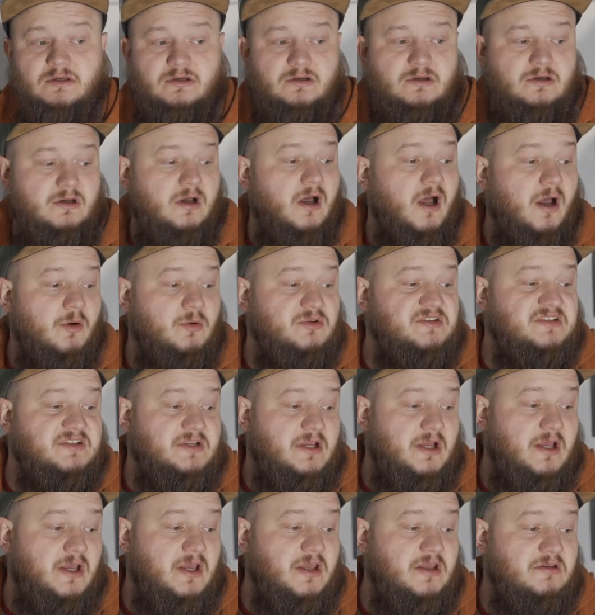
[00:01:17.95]
I would
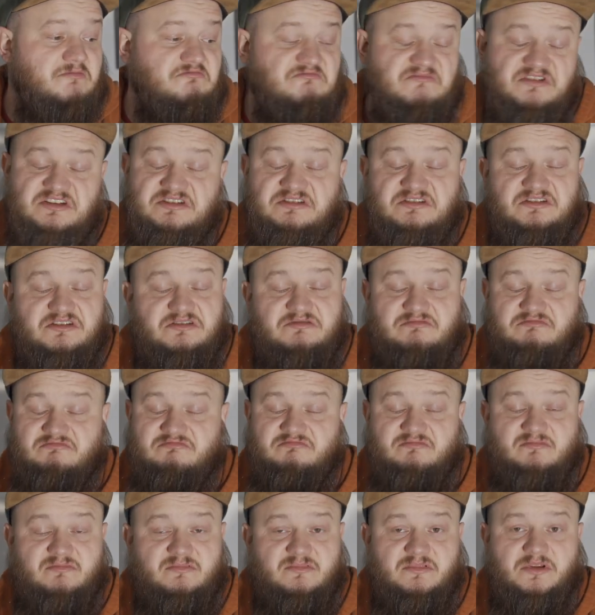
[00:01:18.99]
say there's
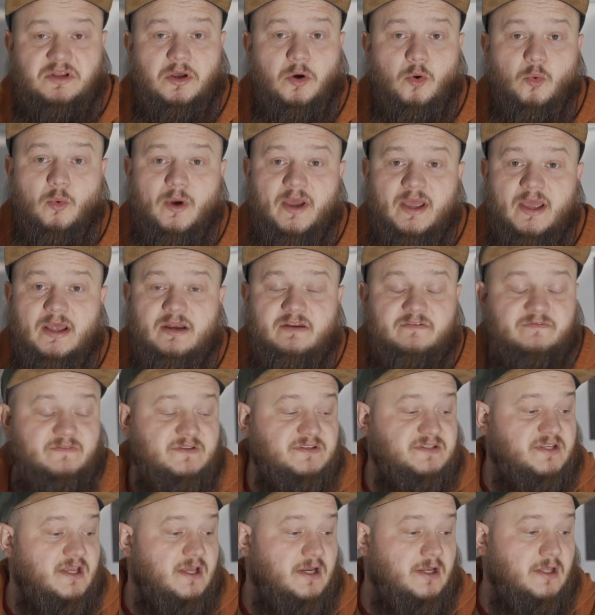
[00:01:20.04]
no way
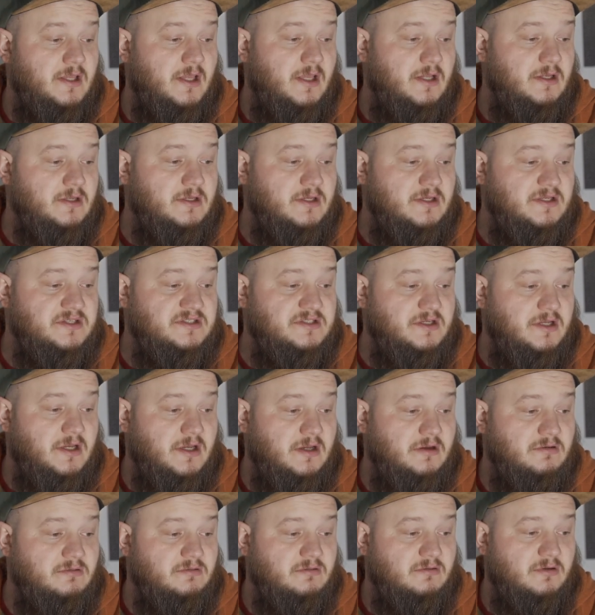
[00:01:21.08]
anything's getting in because
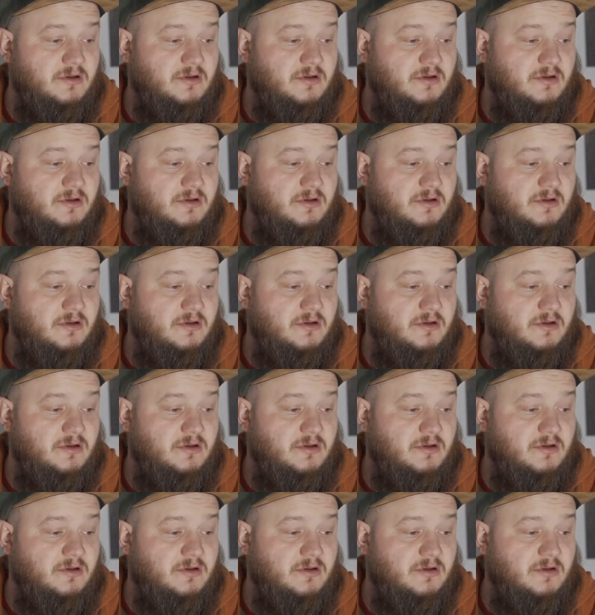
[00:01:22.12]
I